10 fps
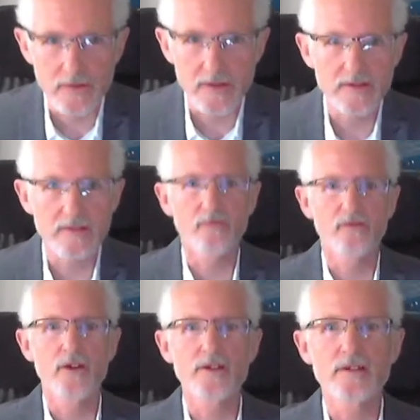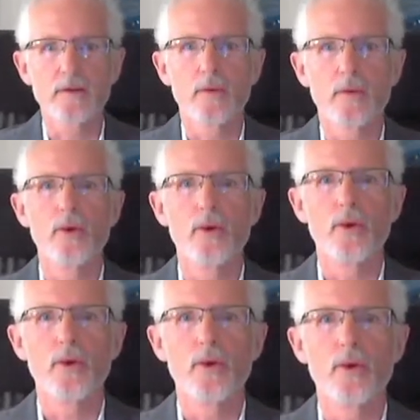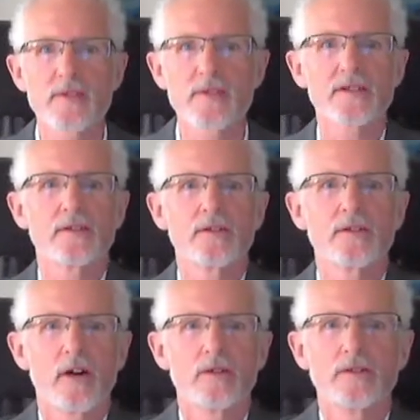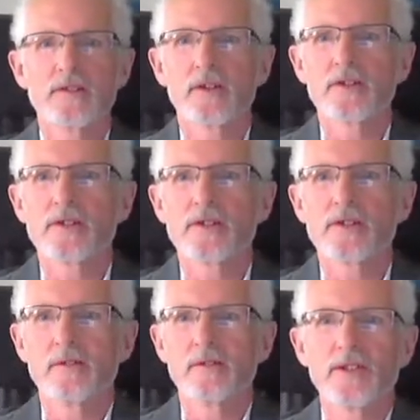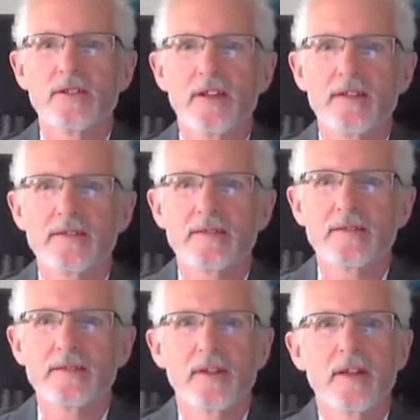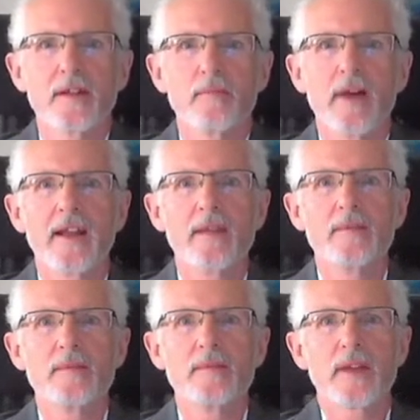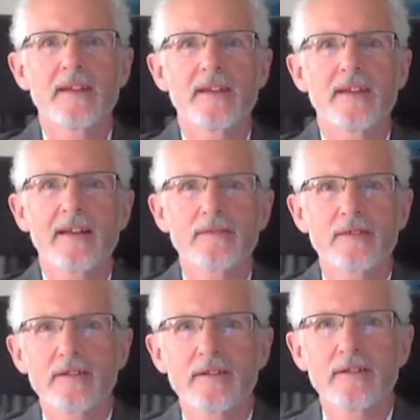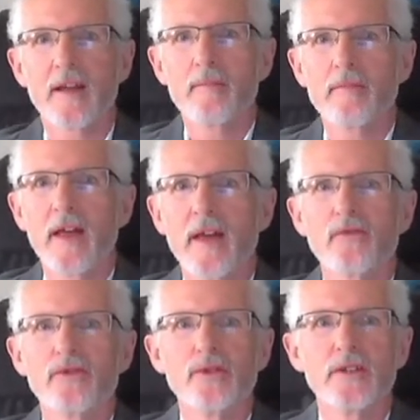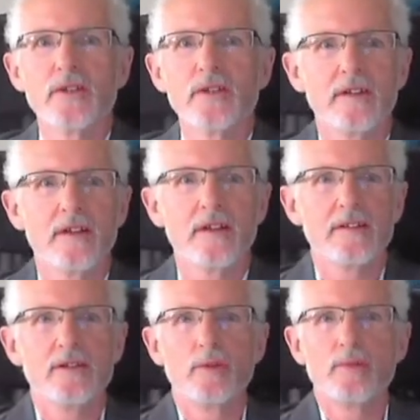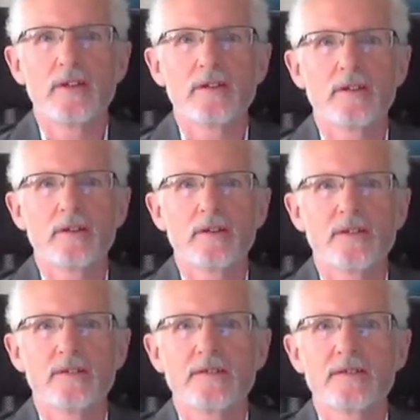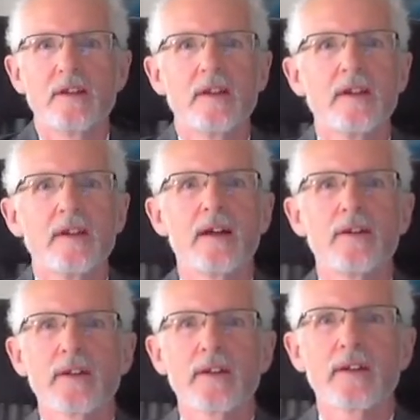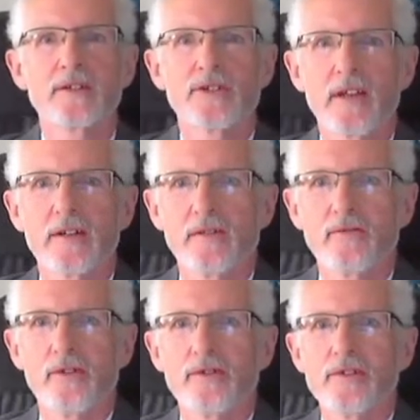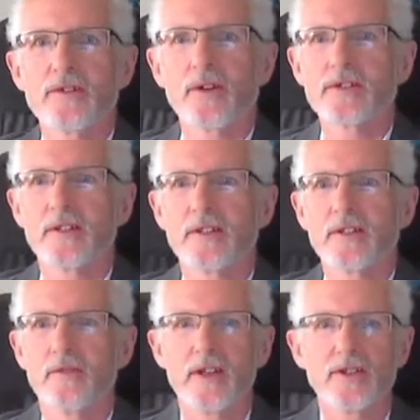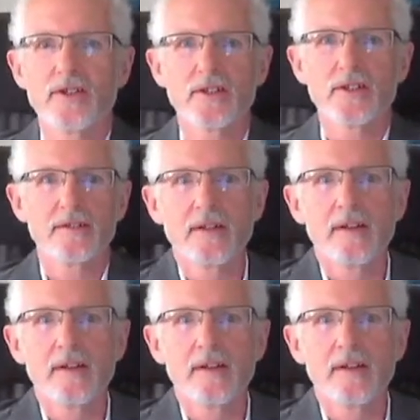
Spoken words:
to this first workshop session of our Research and Innovation Days. My name is Peter Hertwig. I am Head of Unit in the European Commission's Directorate General for Research and Innovation.